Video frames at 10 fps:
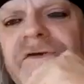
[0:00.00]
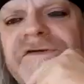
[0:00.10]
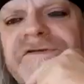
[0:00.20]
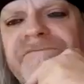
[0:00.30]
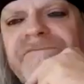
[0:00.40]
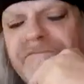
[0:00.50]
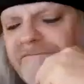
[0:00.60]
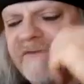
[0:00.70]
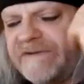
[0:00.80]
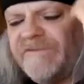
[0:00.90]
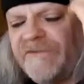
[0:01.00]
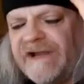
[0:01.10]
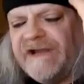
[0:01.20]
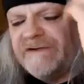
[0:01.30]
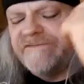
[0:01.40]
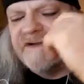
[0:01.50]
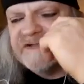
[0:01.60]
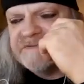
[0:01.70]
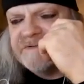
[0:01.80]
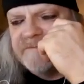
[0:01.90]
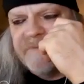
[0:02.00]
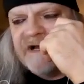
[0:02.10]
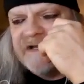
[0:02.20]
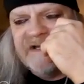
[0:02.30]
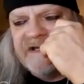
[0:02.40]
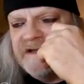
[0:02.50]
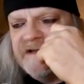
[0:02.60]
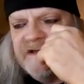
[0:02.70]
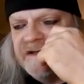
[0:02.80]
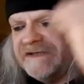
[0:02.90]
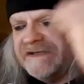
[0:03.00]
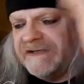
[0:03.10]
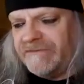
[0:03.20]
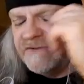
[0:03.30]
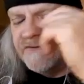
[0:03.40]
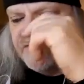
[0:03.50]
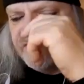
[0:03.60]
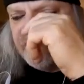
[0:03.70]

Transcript: course, Venom were ahead of us by a year or two.